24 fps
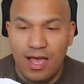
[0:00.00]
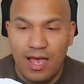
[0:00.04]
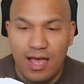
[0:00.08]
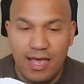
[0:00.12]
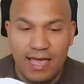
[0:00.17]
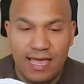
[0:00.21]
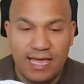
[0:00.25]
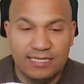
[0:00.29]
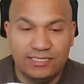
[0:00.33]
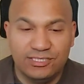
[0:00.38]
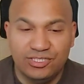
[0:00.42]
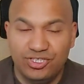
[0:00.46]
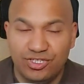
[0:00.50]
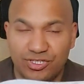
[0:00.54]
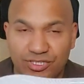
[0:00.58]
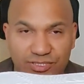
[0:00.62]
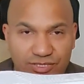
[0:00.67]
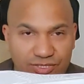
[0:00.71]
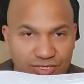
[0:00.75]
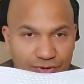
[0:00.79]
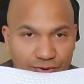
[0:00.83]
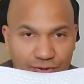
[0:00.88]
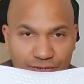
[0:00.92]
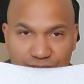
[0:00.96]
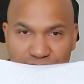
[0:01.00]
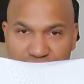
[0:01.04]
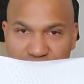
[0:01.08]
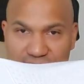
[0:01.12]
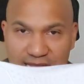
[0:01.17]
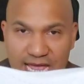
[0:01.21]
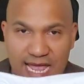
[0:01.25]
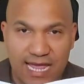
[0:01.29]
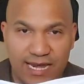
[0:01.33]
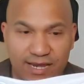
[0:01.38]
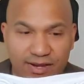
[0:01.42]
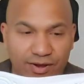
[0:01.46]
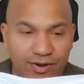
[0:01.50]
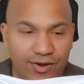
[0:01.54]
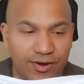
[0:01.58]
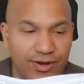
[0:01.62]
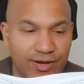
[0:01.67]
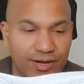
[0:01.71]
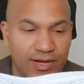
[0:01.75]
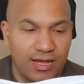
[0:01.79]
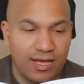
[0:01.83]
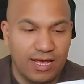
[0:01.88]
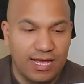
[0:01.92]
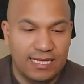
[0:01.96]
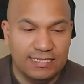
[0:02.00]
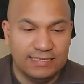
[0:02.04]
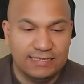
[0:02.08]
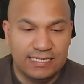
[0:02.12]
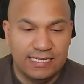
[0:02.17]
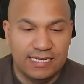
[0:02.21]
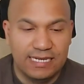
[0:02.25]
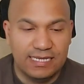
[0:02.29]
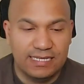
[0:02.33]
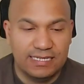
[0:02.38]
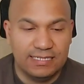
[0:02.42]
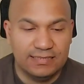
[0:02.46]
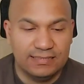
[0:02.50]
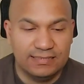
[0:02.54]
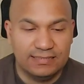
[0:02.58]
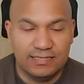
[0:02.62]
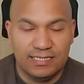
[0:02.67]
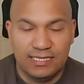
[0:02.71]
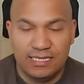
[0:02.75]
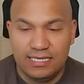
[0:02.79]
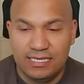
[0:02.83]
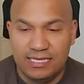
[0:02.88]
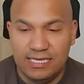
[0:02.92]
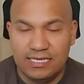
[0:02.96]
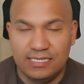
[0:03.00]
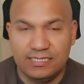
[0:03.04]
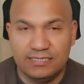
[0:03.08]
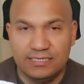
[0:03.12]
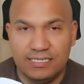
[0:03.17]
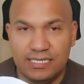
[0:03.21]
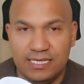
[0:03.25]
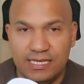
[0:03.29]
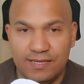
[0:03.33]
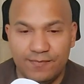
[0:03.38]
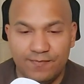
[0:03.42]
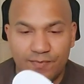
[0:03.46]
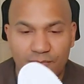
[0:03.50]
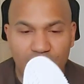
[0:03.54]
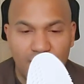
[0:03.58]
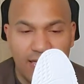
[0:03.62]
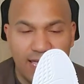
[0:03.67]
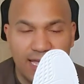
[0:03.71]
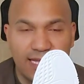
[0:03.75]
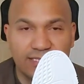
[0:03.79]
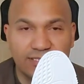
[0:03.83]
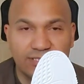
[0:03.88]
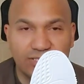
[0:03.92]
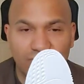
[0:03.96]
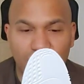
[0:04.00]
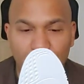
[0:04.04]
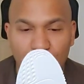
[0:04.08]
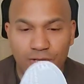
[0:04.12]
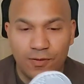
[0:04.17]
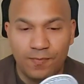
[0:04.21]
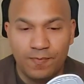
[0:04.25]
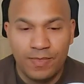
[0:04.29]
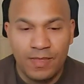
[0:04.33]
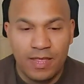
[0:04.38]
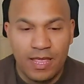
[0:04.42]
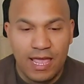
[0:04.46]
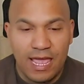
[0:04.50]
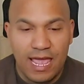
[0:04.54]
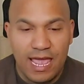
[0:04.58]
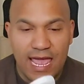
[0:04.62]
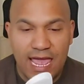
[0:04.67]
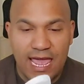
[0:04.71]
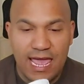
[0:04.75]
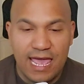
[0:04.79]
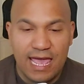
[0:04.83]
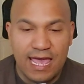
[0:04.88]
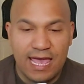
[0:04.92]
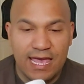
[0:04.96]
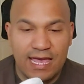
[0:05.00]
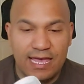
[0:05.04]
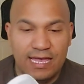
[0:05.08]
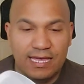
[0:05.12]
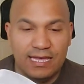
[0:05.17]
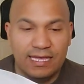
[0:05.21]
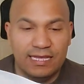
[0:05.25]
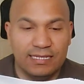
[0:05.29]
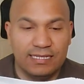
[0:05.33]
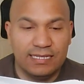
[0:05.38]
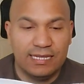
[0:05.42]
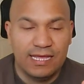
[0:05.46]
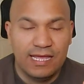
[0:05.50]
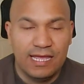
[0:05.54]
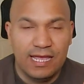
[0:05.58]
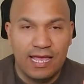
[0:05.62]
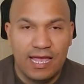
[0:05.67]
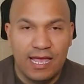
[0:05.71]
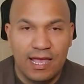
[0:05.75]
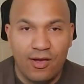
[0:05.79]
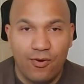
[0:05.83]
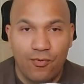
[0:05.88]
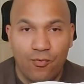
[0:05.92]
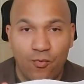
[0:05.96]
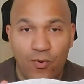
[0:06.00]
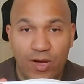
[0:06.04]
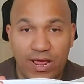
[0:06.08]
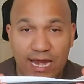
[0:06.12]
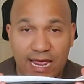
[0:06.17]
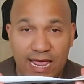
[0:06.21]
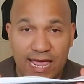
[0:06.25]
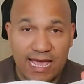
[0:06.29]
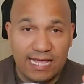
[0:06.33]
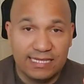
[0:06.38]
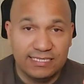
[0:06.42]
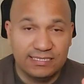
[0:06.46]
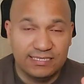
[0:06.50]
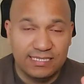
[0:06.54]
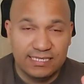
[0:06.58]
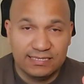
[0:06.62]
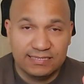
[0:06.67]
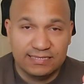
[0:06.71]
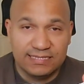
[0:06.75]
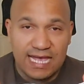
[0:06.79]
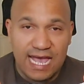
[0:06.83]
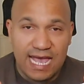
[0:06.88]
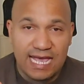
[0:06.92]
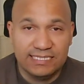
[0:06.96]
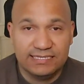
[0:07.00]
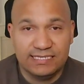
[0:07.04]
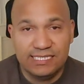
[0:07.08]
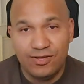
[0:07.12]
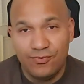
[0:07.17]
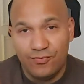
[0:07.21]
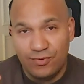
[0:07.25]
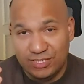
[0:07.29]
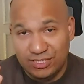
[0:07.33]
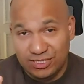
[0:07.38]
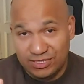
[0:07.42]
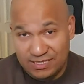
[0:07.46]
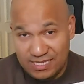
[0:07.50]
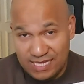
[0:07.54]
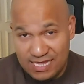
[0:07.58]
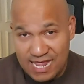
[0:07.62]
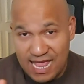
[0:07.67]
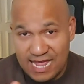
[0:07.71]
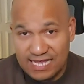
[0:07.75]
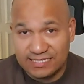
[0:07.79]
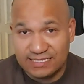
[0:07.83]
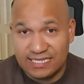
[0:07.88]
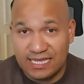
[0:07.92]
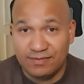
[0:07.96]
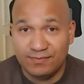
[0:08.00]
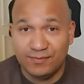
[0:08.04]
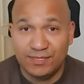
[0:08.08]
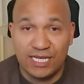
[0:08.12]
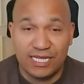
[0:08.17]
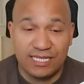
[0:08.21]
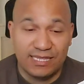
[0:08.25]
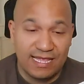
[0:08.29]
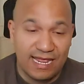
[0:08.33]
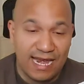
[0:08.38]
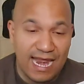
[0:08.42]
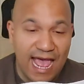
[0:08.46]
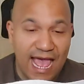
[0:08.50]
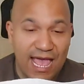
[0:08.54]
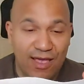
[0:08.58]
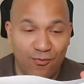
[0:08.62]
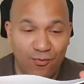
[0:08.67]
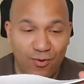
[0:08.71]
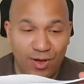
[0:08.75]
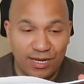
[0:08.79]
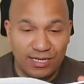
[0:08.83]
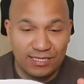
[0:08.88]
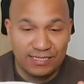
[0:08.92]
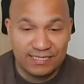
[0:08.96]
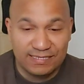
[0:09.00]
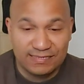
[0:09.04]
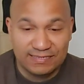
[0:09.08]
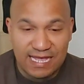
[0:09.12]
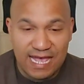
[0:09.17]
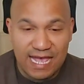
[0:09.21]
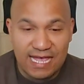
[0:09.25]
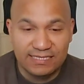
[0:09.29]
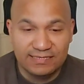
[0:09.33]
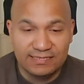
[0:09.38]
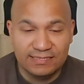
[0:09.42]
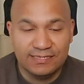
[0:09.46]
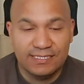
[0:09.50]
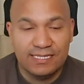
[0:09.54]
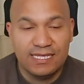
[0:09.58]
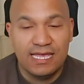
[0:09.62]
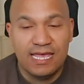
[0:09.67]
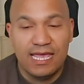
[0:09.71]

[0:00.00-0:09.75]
it's just your standard Adidas Yeezy insole. And when it gets to sizing, which is the next subject that I want to discuss,